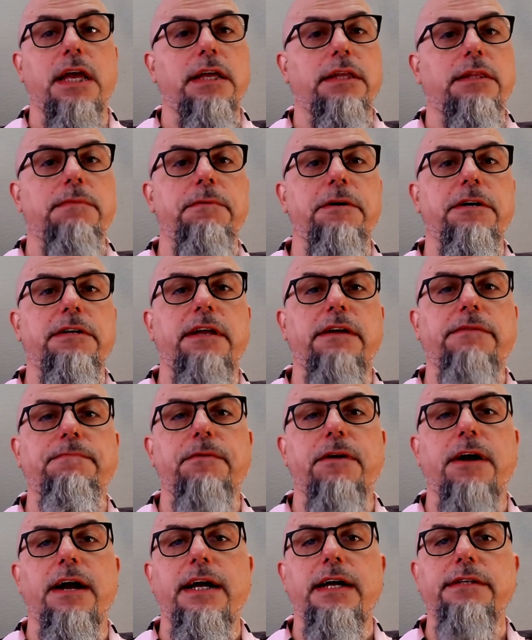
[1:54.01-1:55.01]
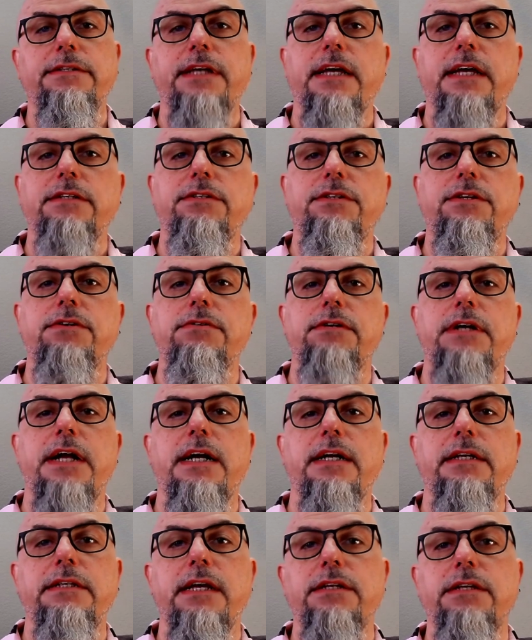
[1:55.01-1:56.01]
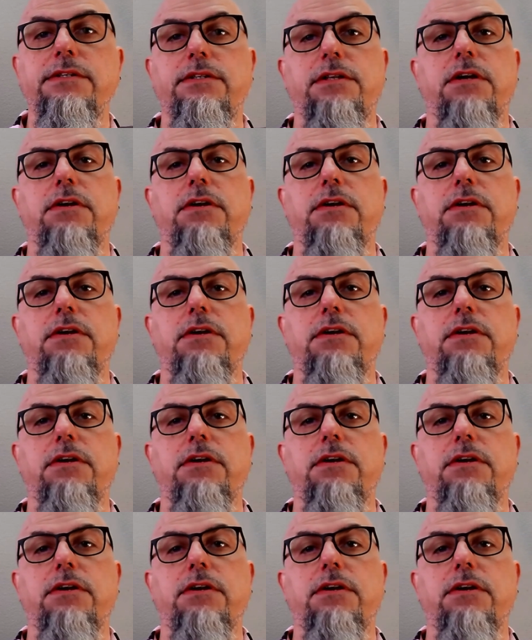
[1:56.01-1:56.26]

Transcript: The BookLife Prize has two contests.